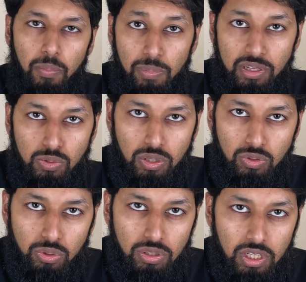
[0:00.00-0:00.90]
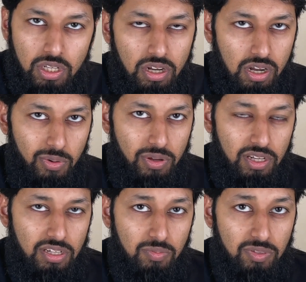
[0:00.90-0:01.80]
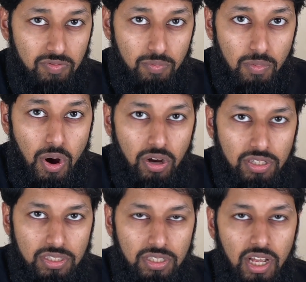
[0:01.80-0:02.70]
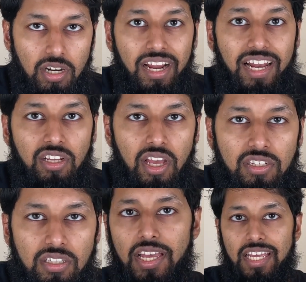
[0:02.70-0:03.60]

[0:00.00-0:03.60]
plus one rule in terms of marks that are allocated